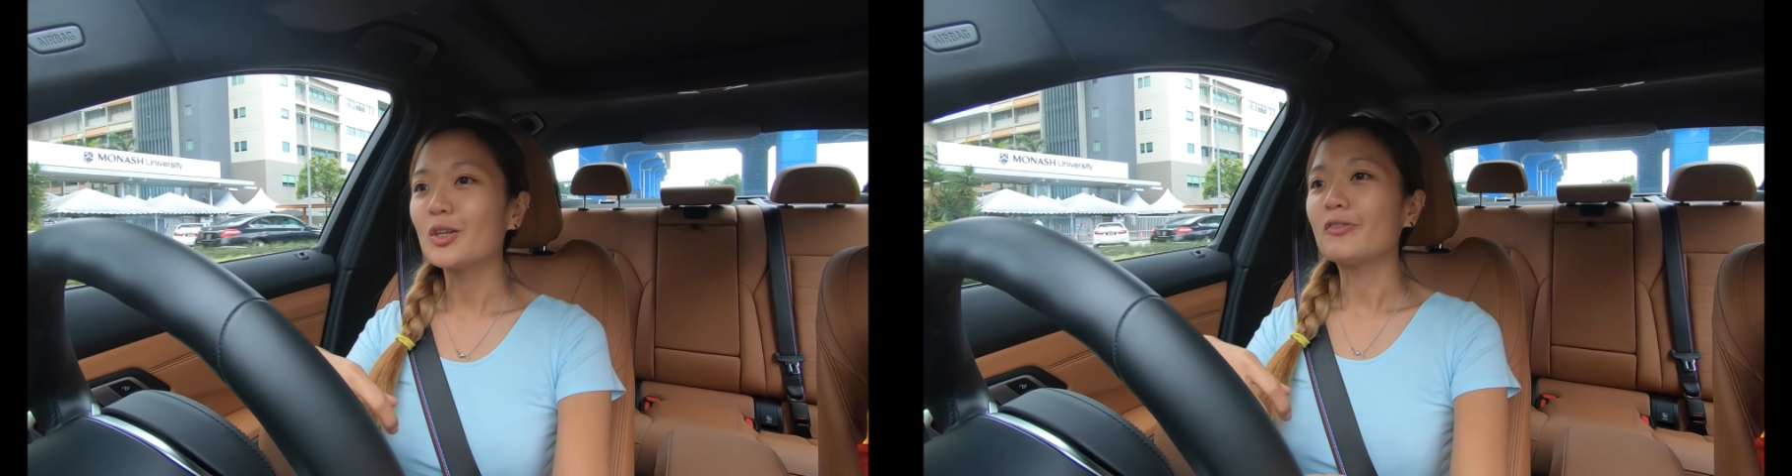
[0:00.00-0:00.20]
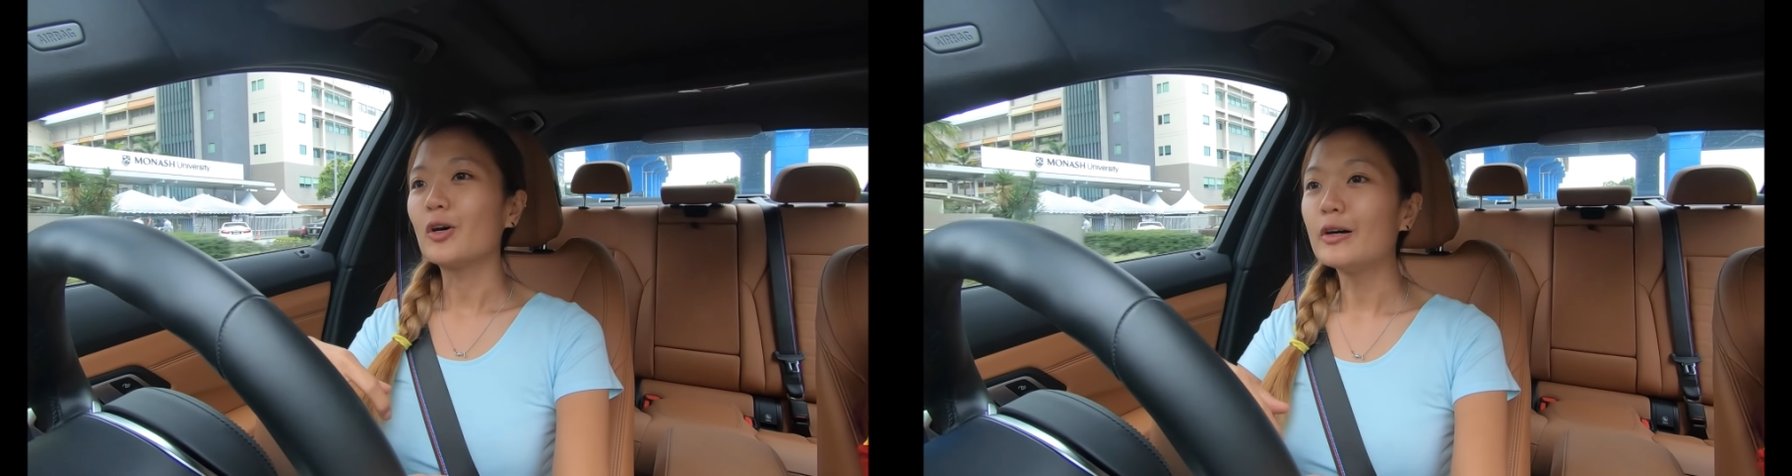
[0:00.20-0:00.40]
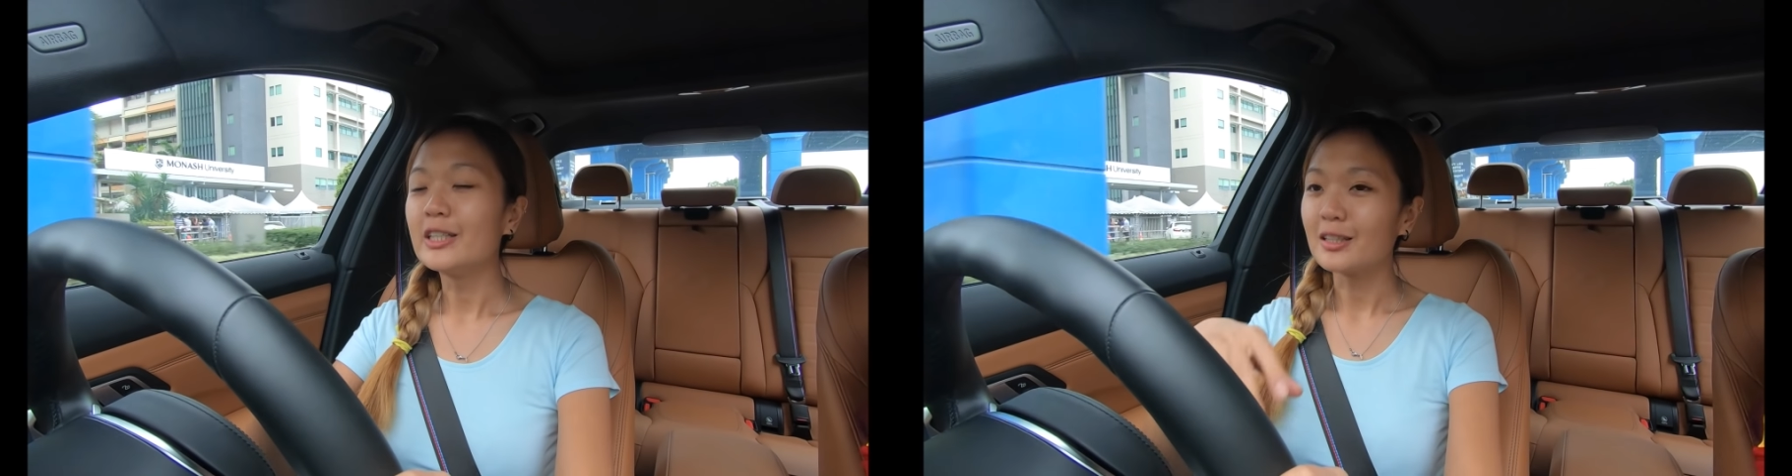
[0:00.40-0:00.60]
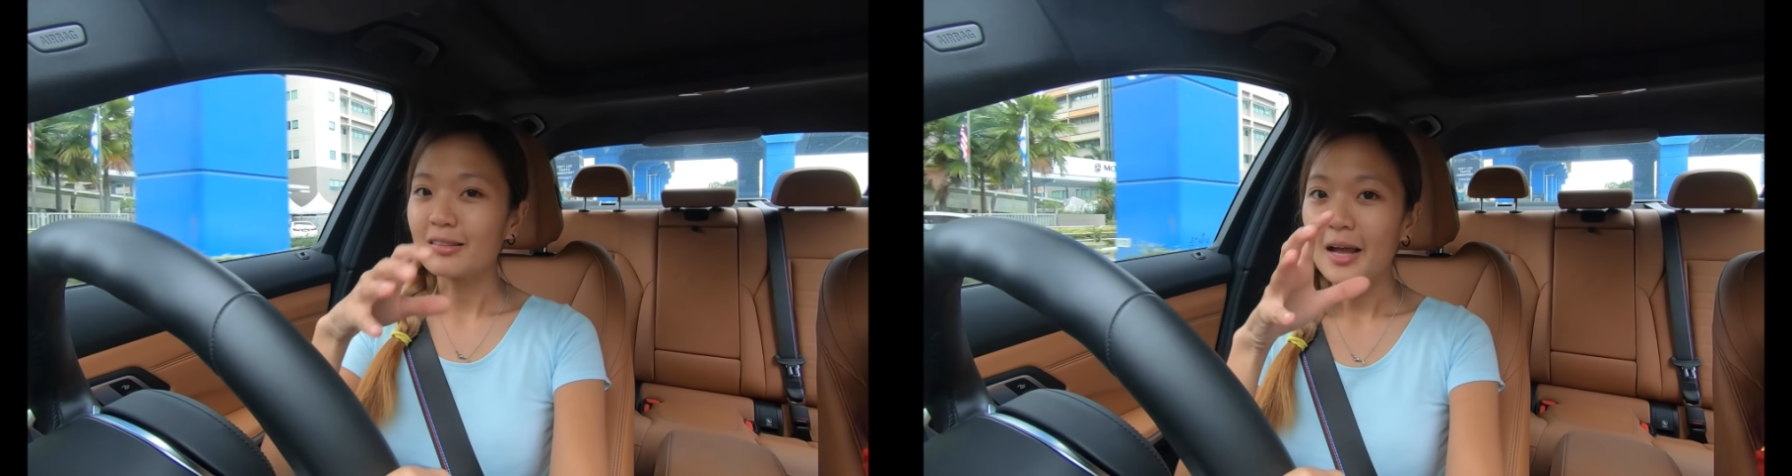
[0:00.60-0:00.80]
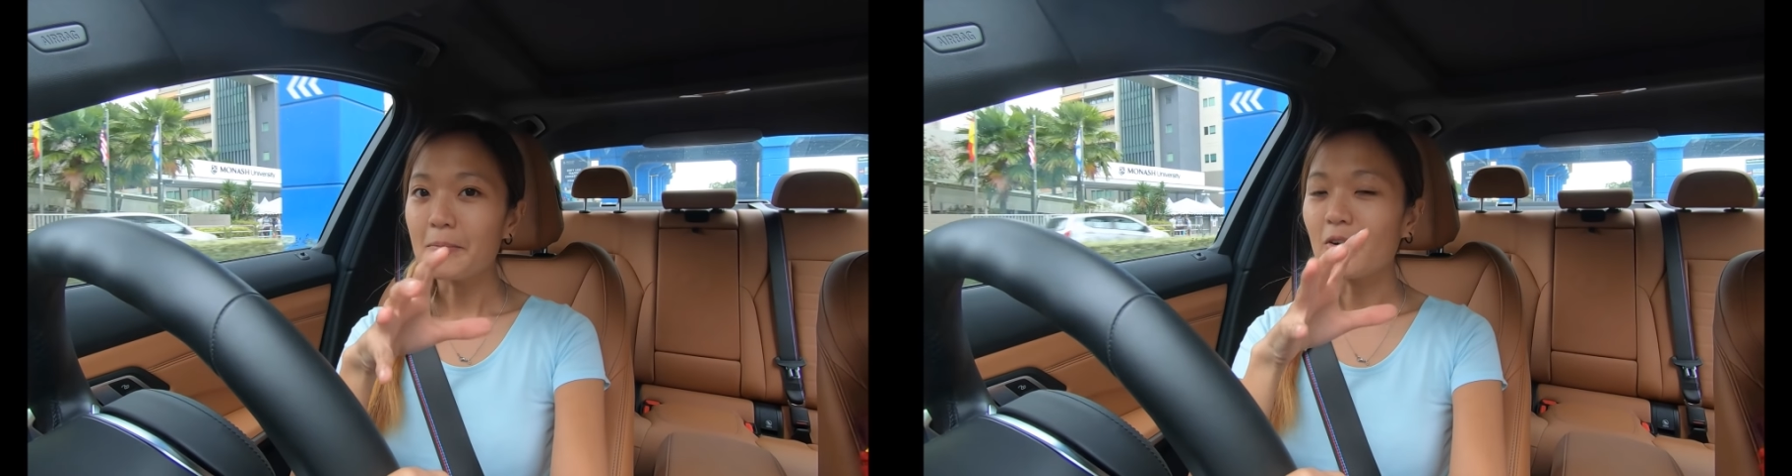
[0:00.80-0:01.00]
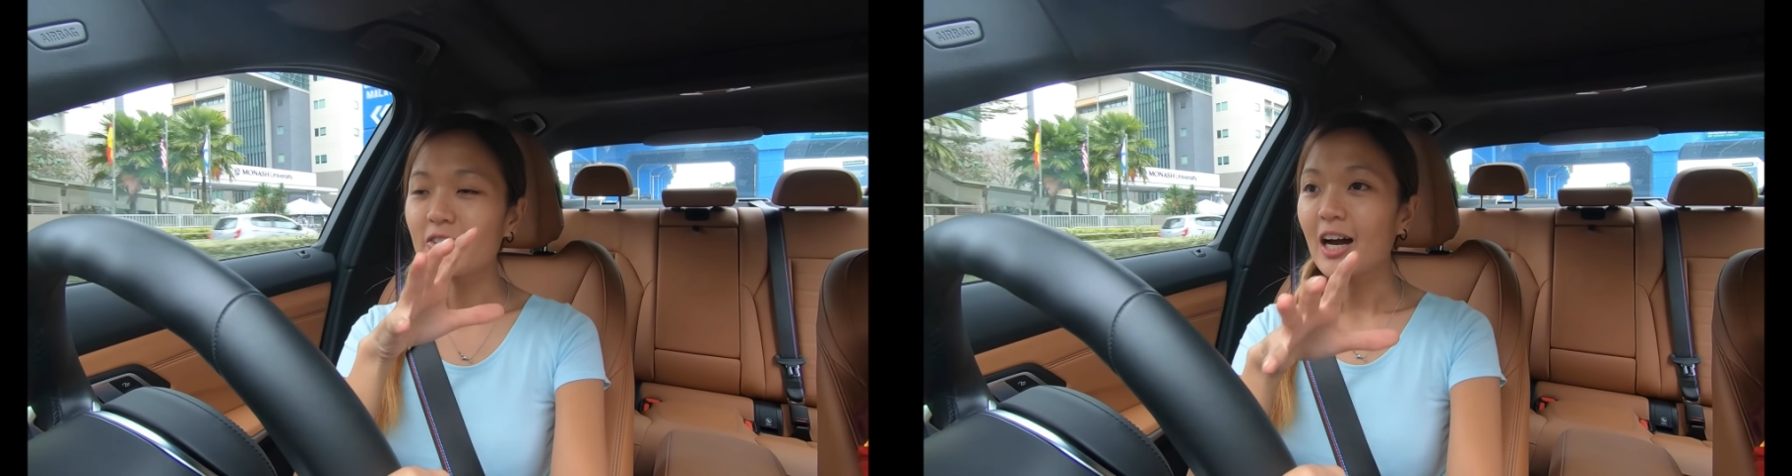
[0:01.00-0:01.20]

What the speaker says: of torque, it's the type of